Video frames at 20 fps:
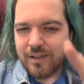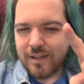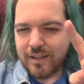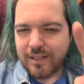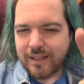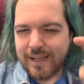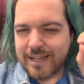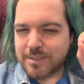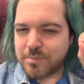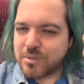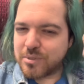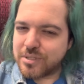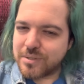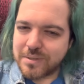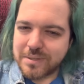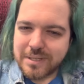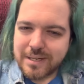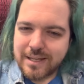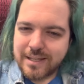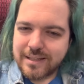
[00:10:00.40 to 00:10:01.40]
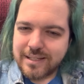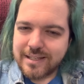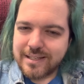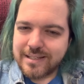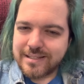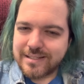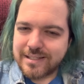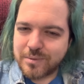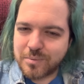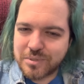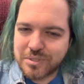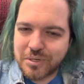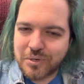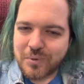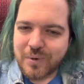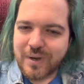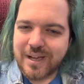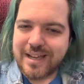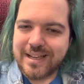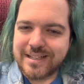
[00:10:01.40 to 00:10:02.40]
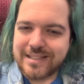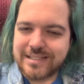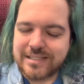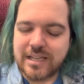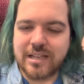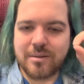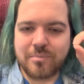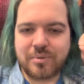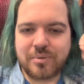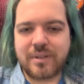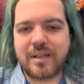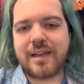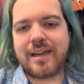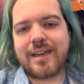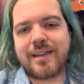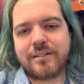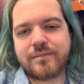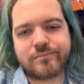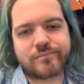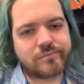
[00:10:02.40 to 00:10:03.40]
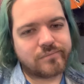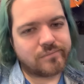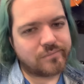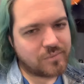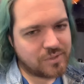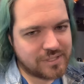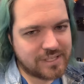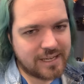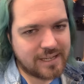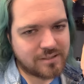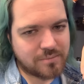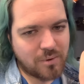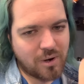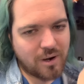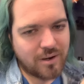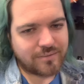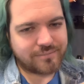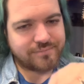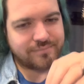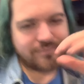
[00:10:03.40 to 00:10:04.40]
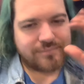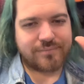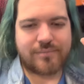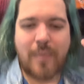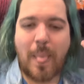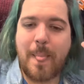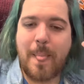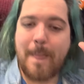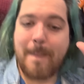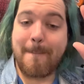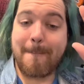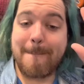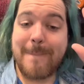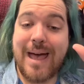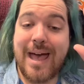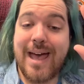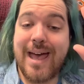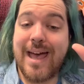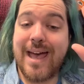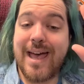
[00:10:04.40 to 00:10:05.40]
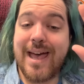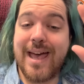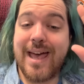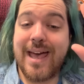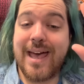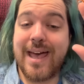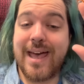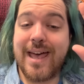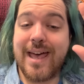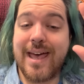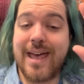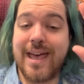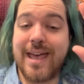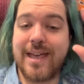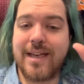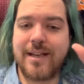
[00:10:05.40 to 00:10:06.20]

Last but certainly not least, it was a great day to play. We'll see you guys tomorrow. Bye.